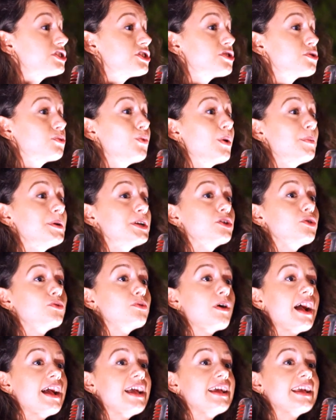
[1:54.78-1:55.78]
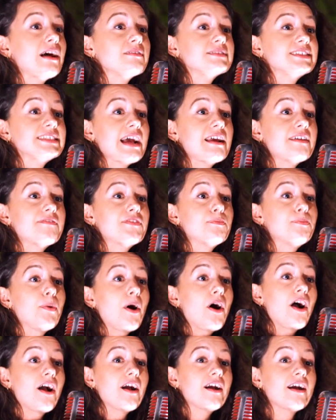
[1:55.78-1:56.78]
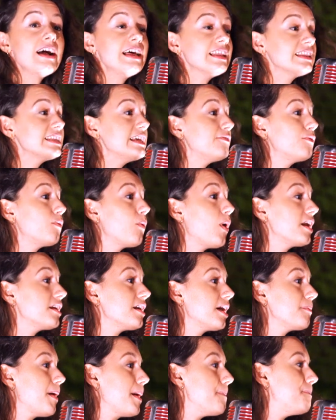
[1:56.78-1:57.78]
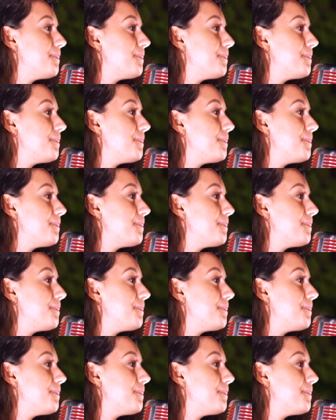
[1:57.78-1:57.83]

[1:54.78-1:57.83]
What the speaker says: to the woman crying outside of the bar. Leave one on my